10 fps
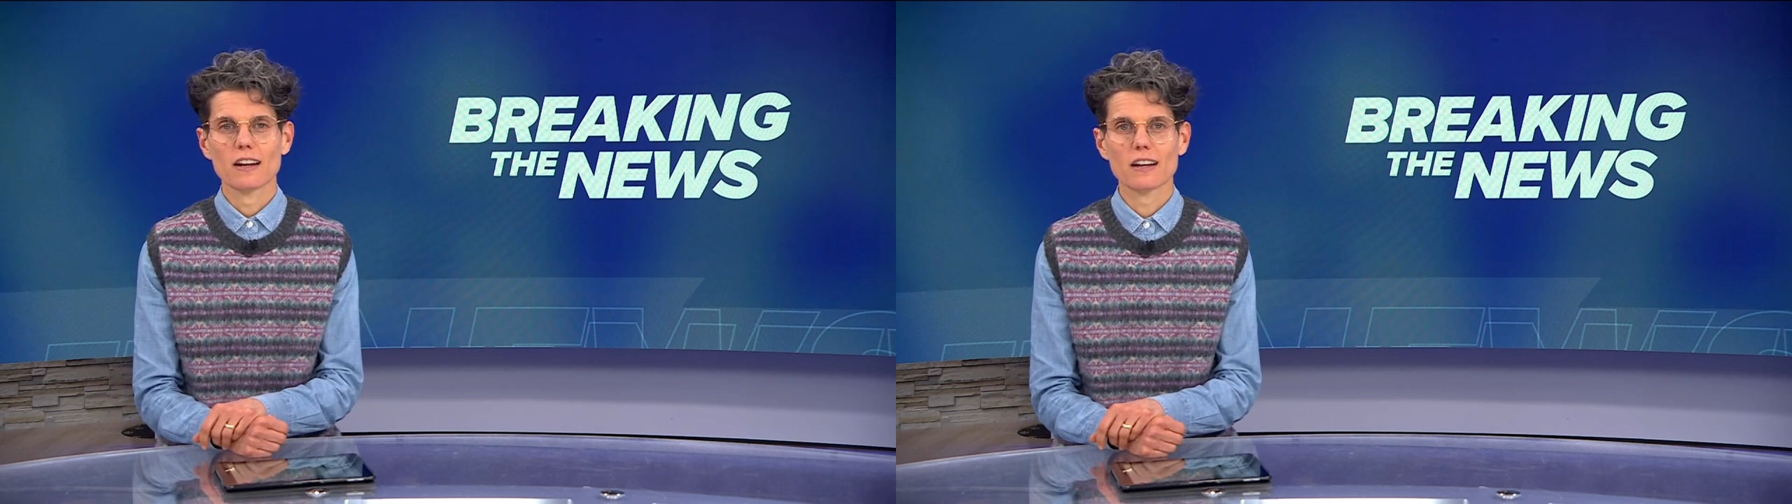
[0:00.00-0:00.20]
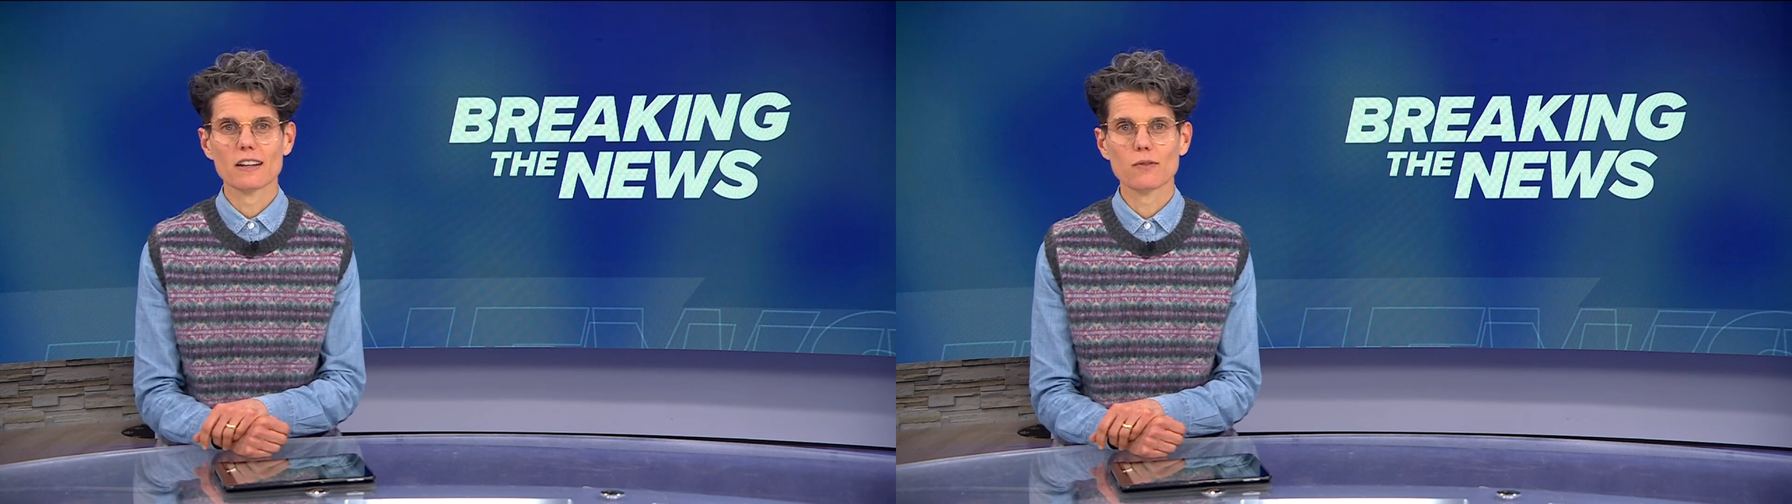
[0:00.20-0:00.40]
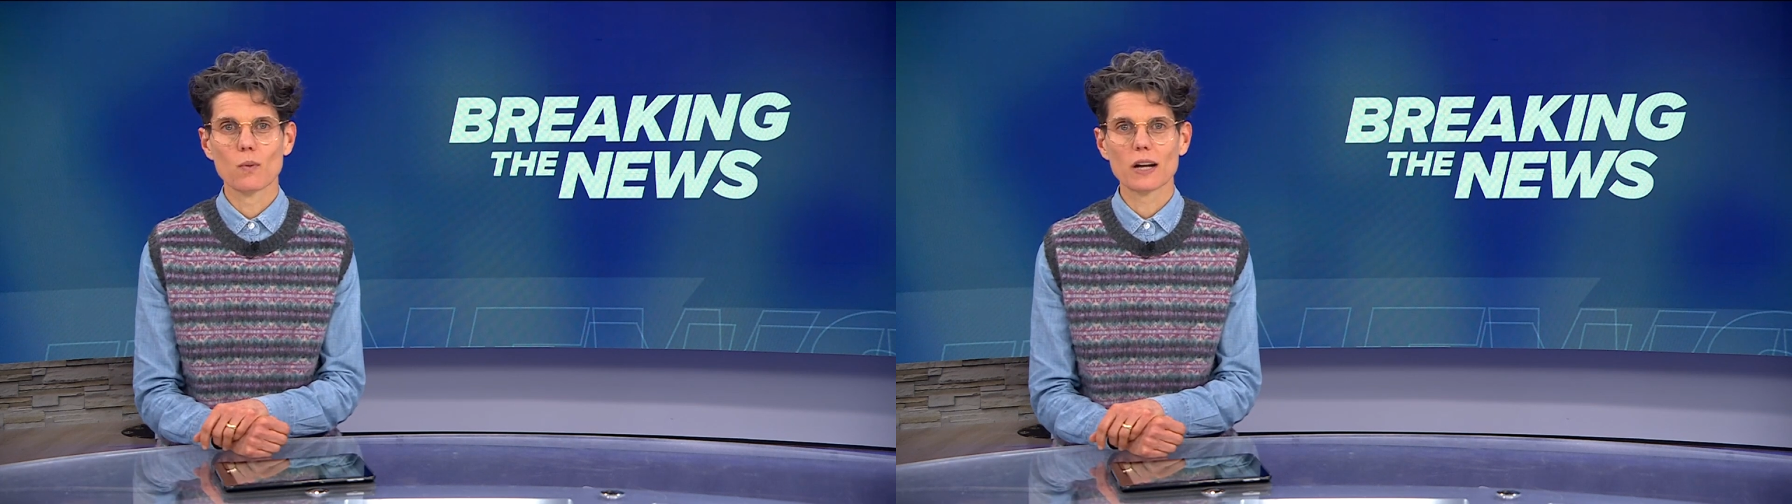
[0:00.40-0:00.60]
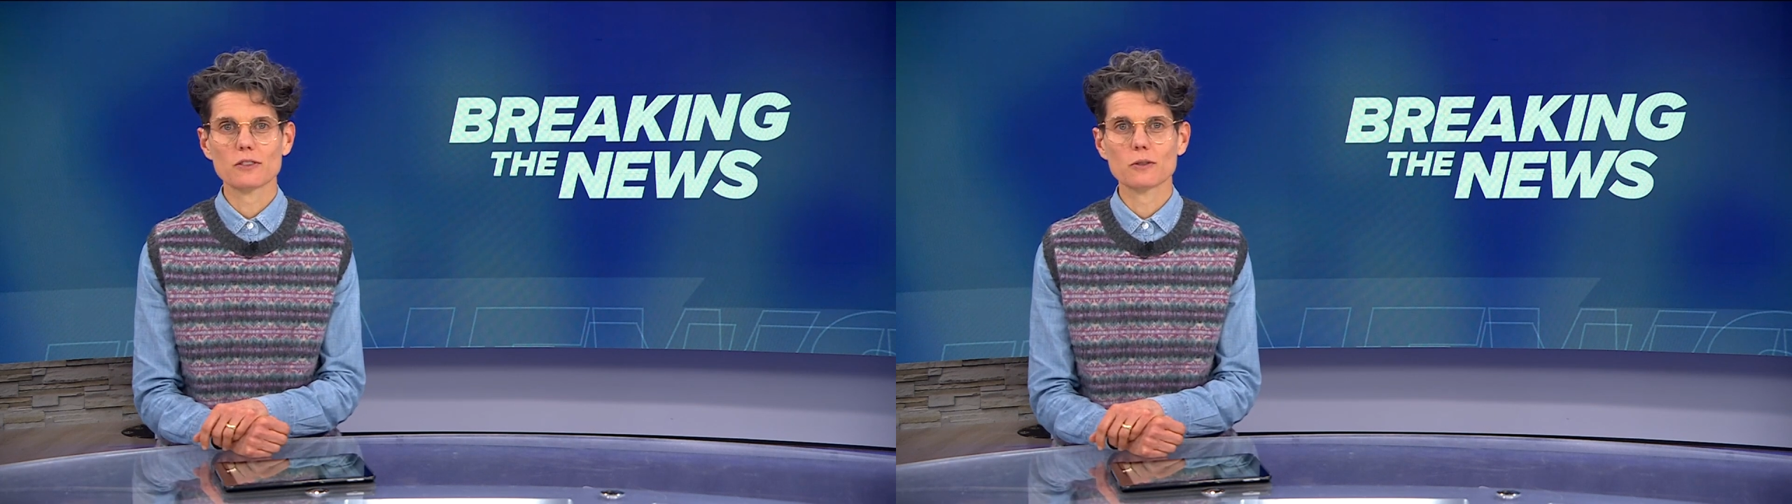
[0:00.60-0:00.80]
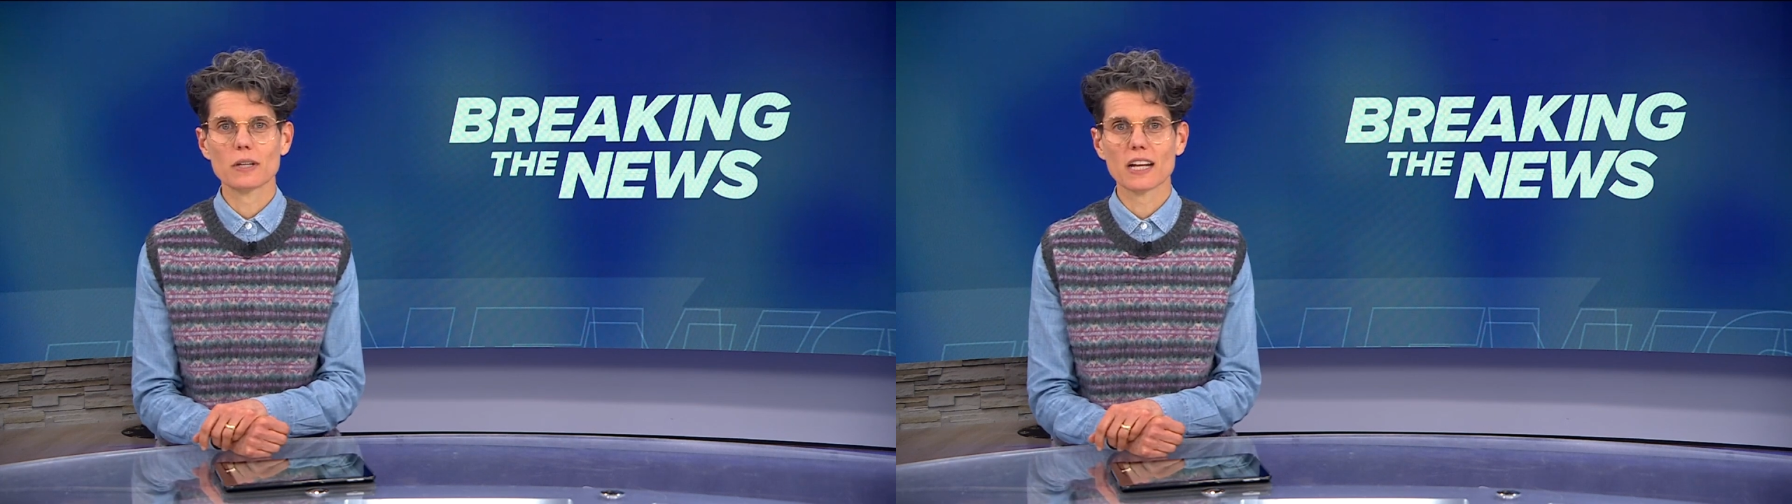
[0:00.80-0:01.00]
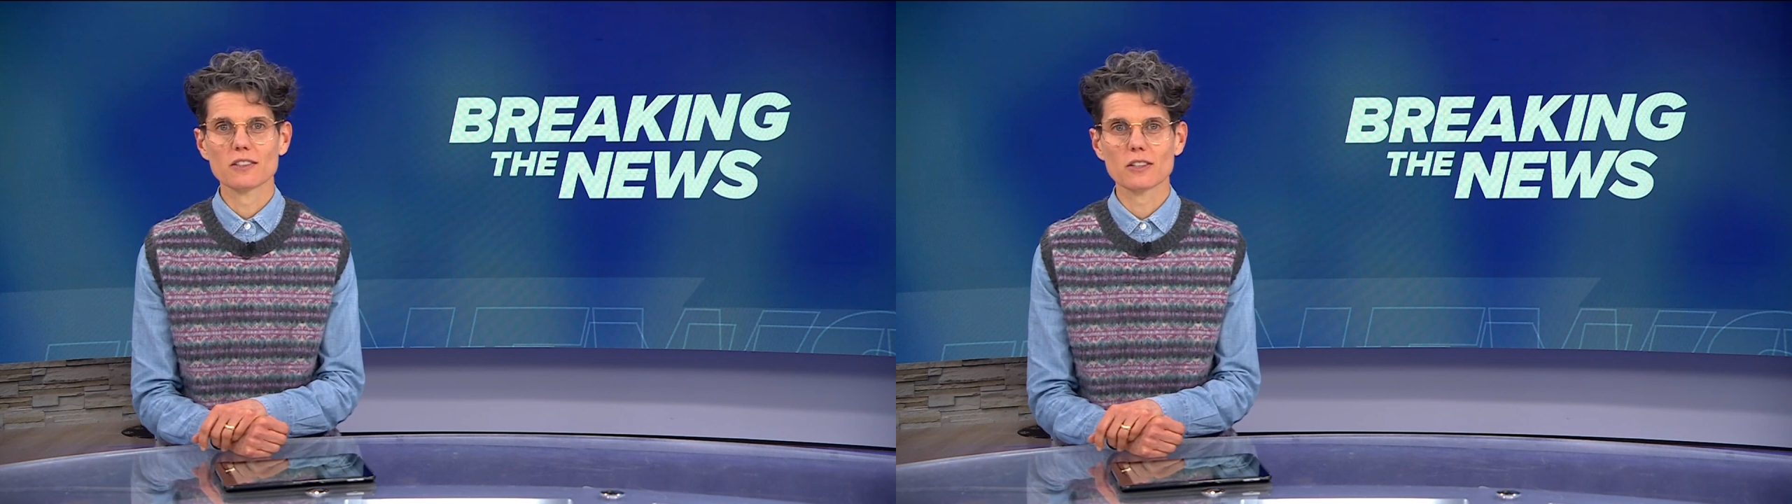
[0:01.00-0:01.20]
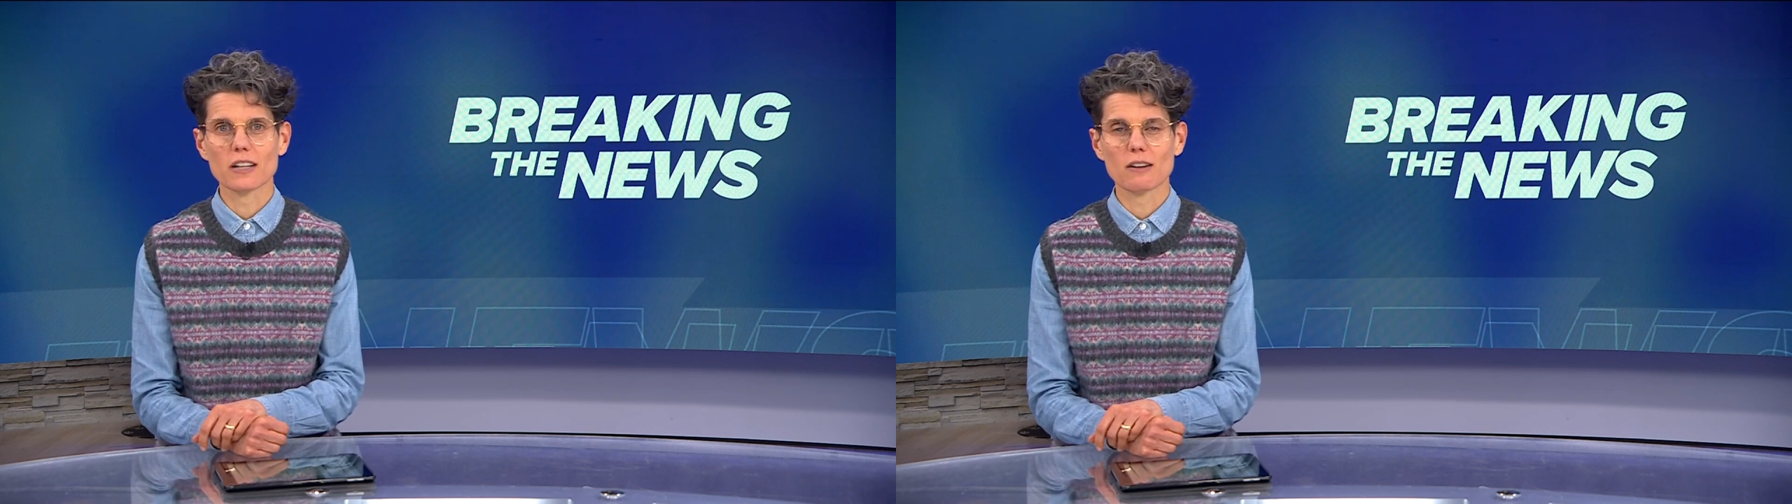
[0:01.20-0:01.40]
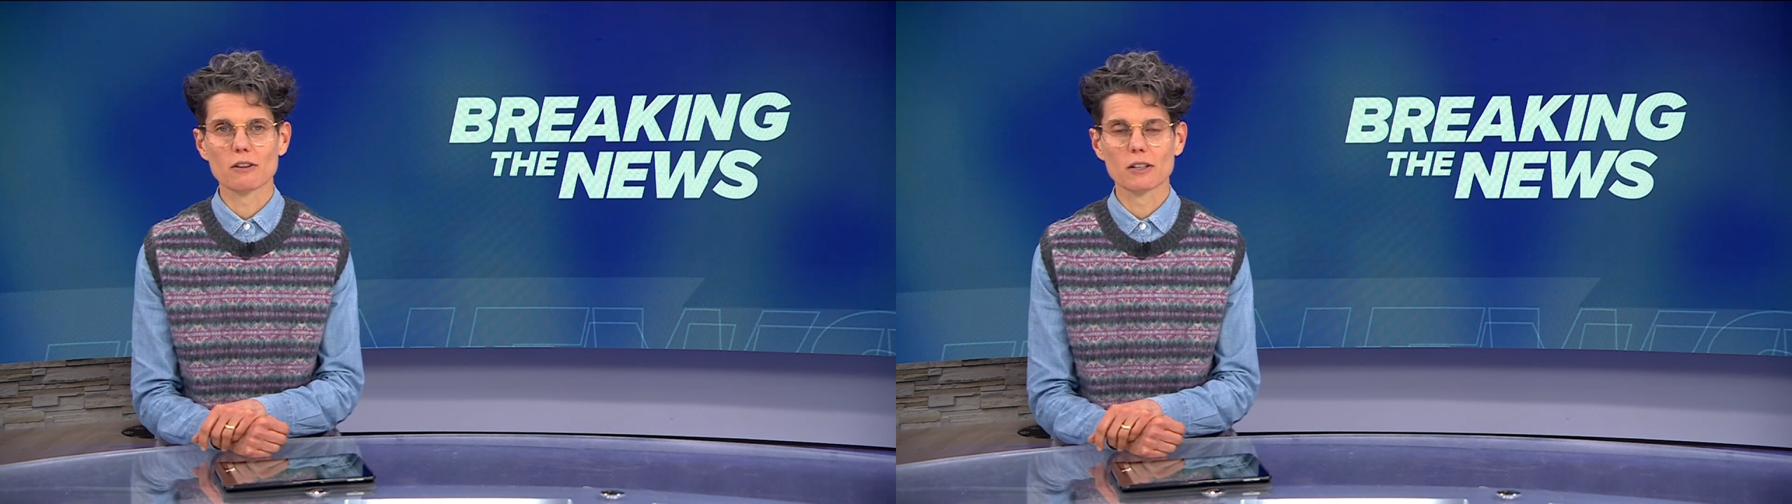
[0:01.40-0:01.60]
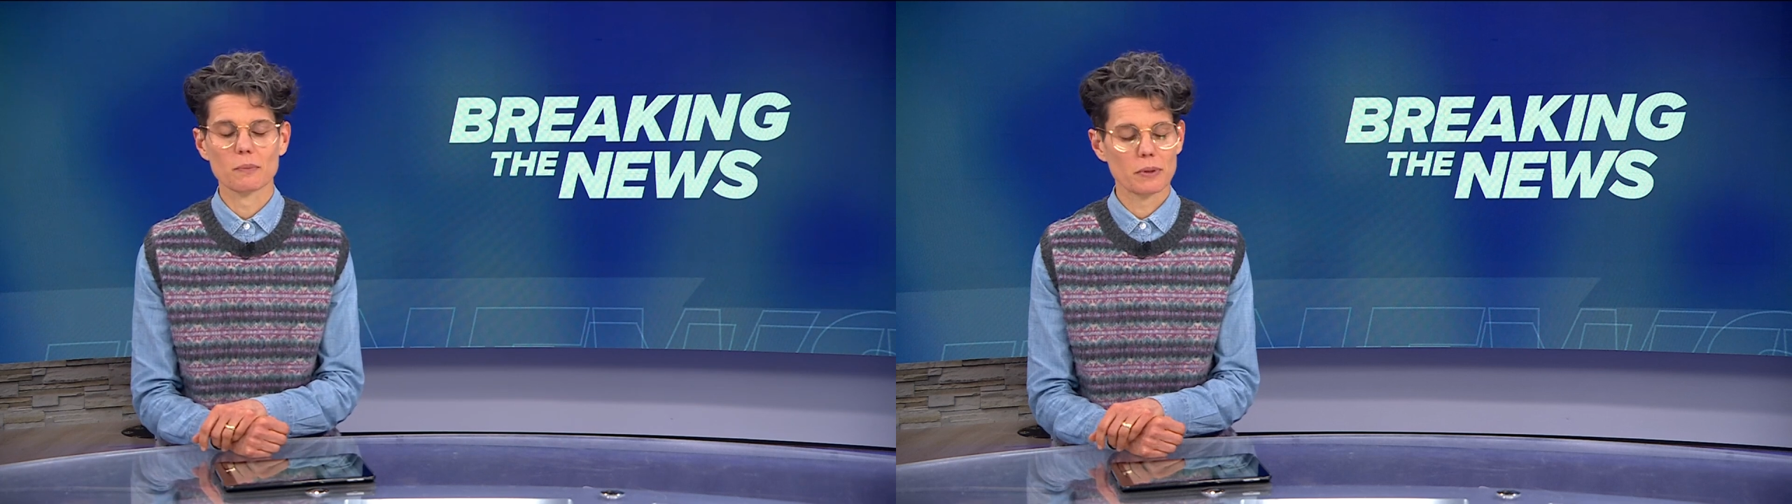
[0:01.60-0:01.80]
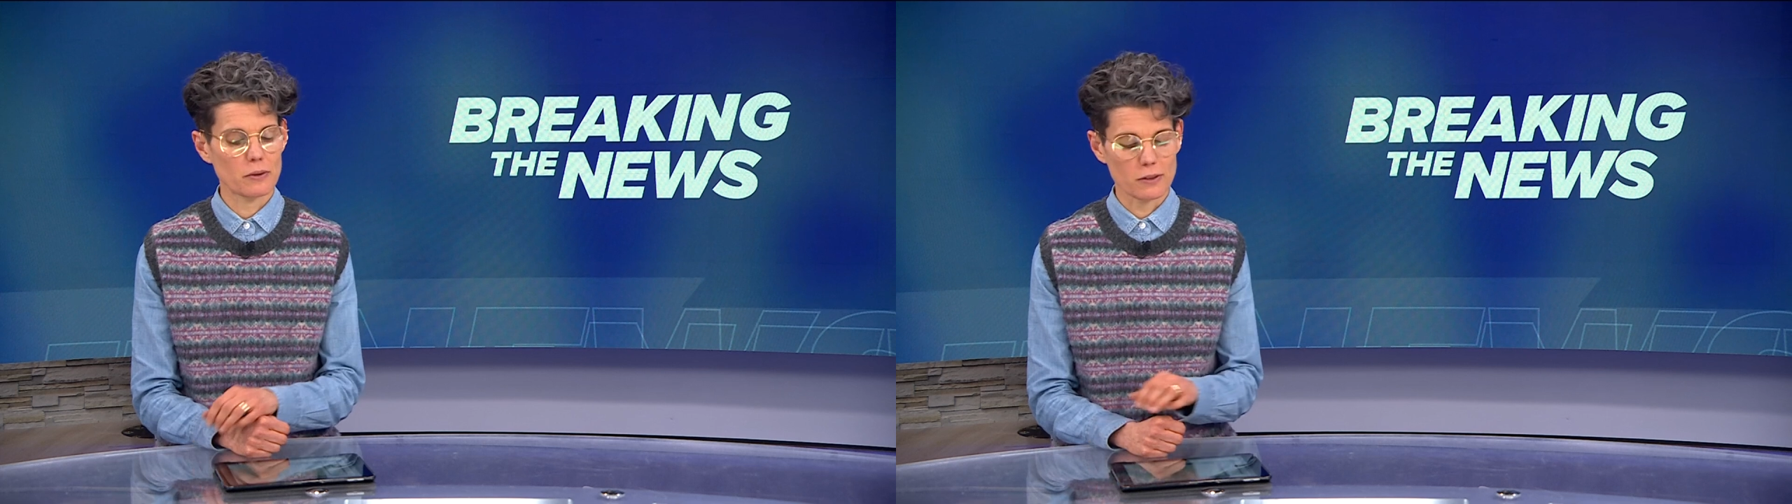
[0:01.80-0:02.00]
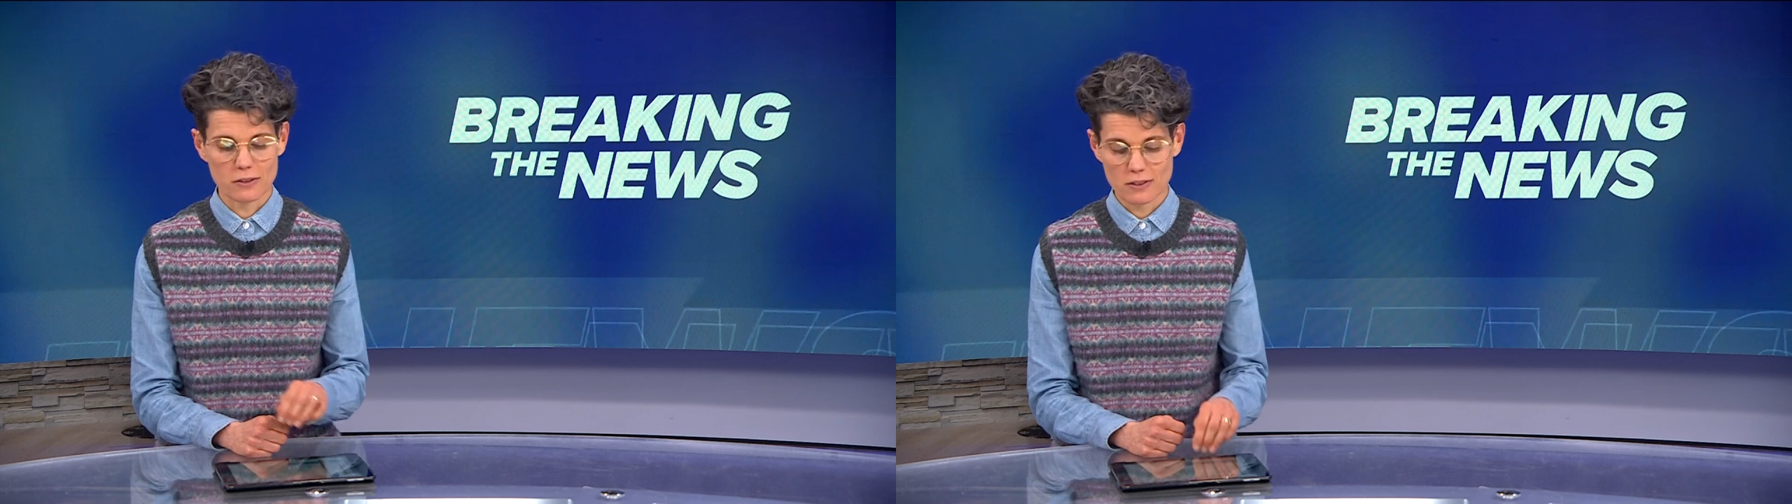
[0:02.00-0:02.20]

if Y2K took out our computers.